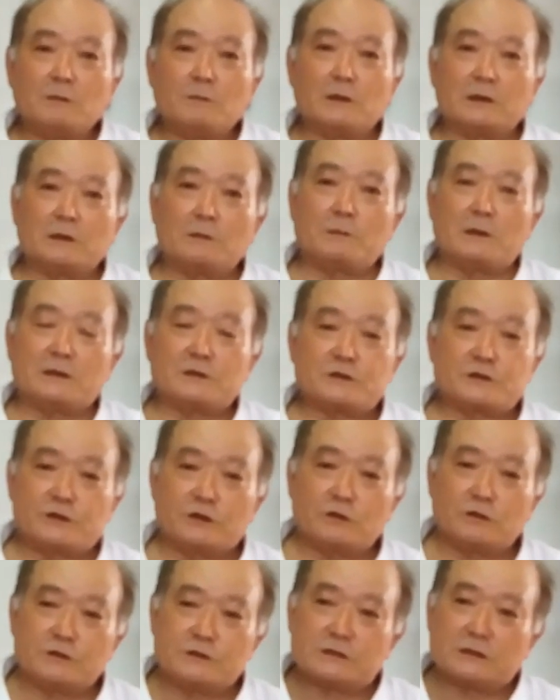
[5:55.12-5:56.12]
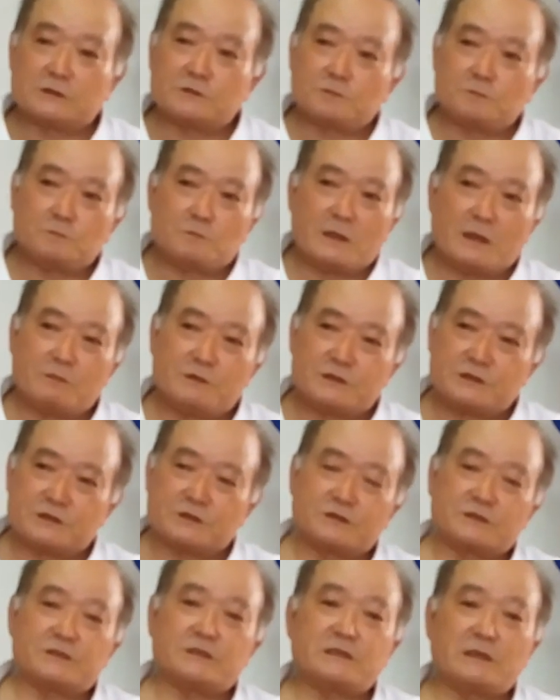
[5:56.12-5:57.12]
But still, it's maybe
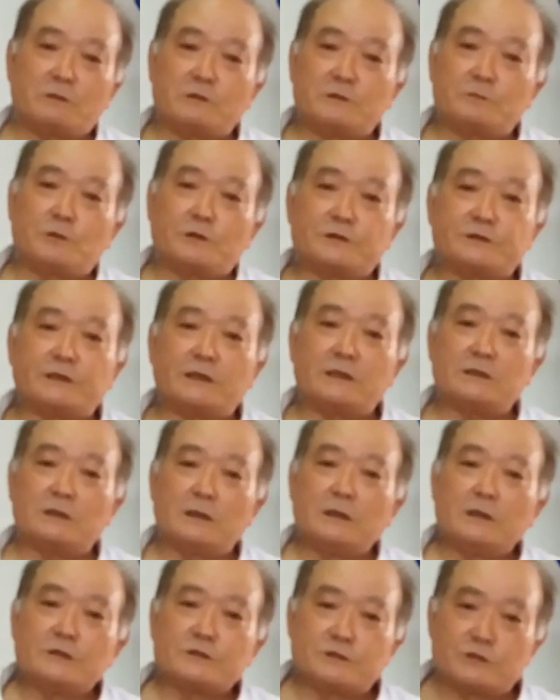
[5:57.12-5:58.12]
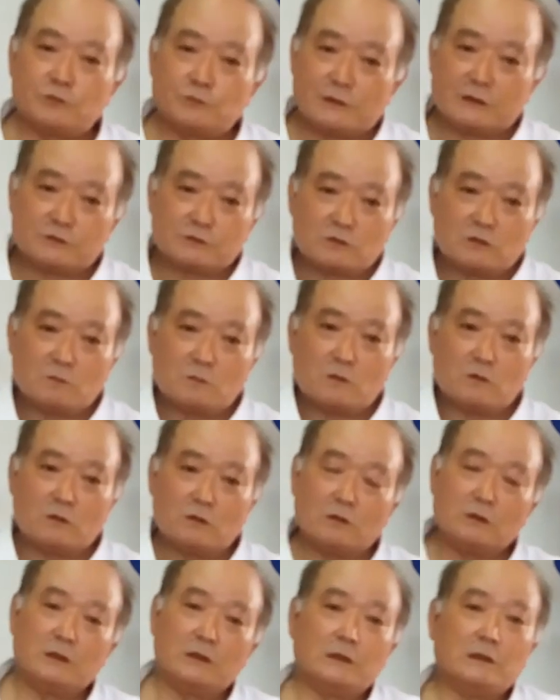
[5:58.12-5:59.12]
60–70%. Still, we have to go more.
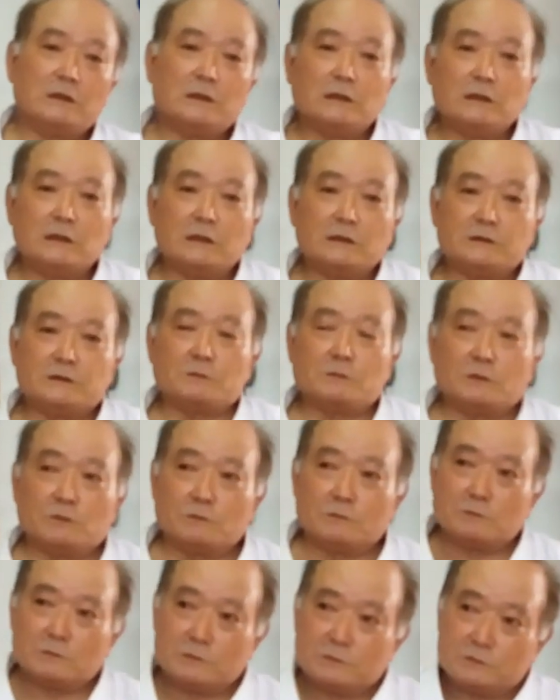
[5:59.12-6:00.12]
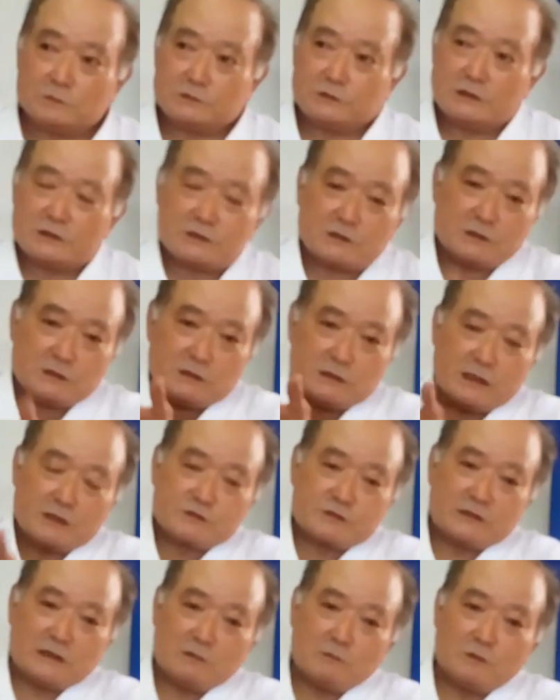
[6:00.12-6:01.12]
This
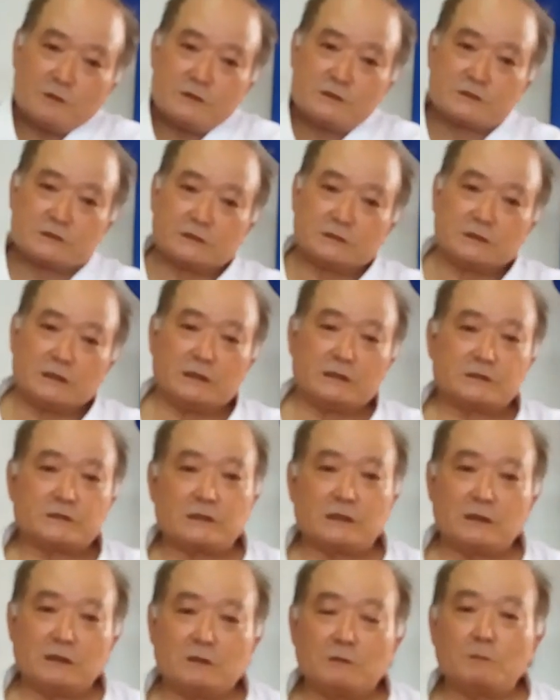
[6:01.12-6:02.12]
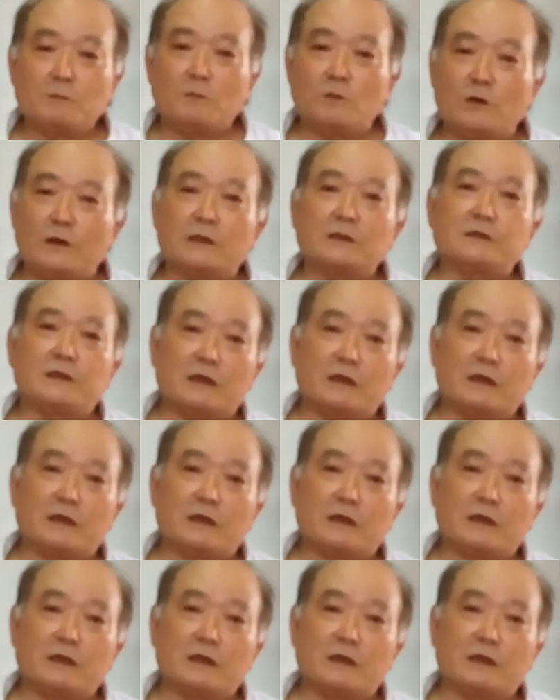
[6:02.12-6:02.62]
next level is more of a